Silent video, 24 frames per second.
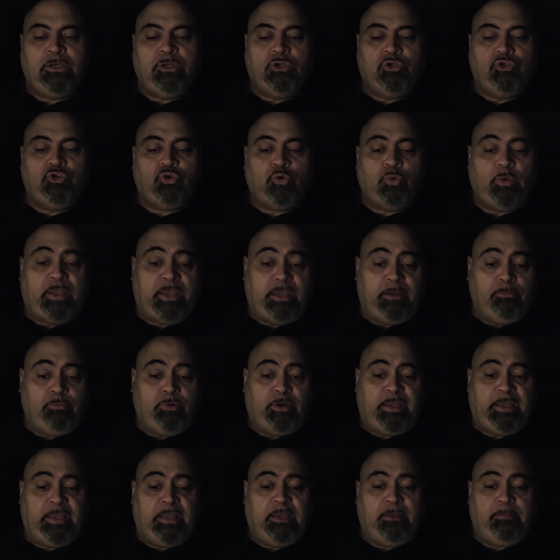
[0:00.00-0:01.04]
So
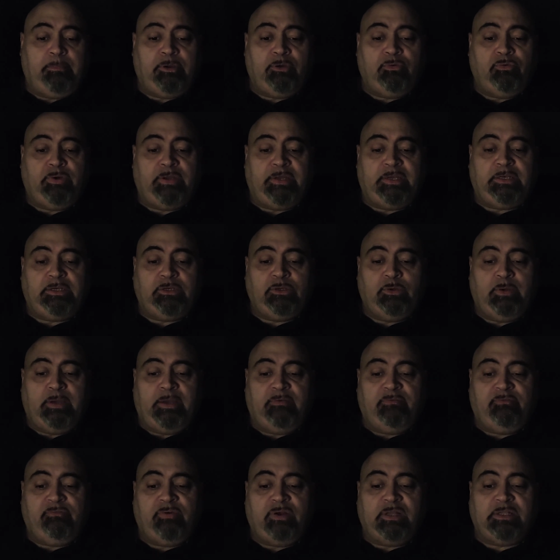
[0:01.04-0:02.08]
Abraham agreed to
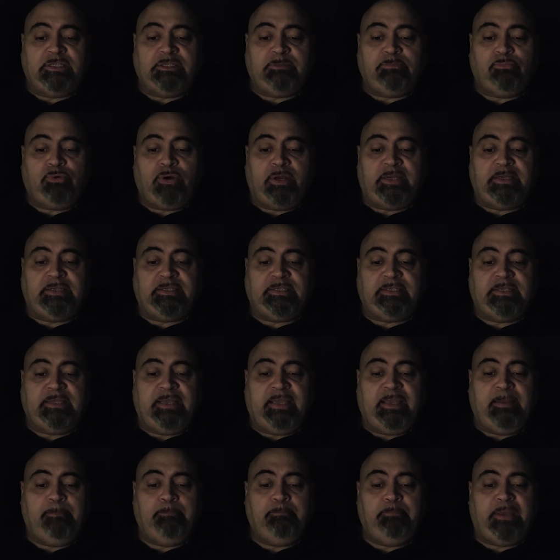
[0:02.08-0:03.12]
Ephron's price
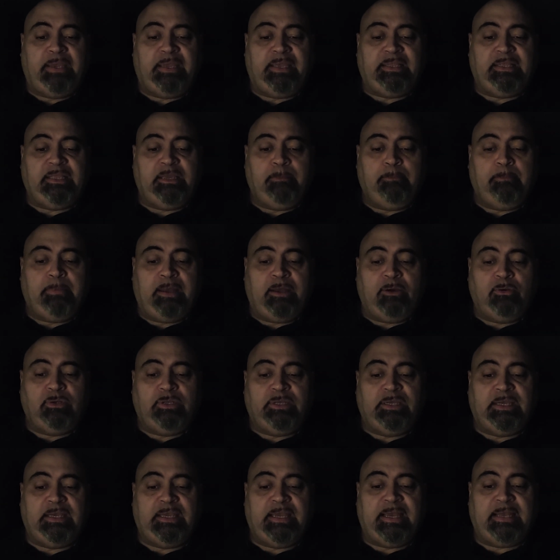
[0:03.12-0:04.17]
and paid the
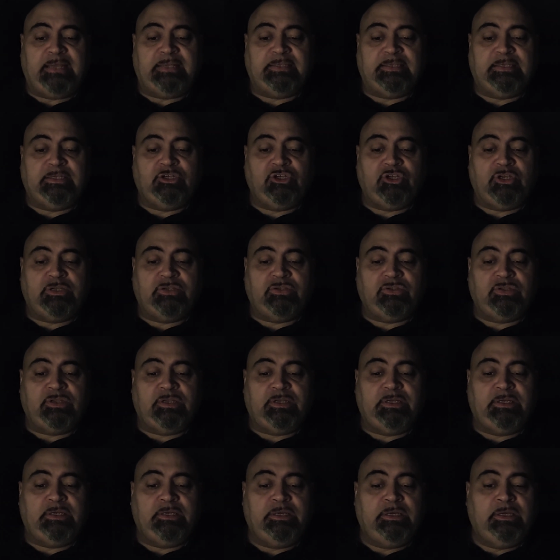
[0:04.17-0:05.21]
amount he had suggested,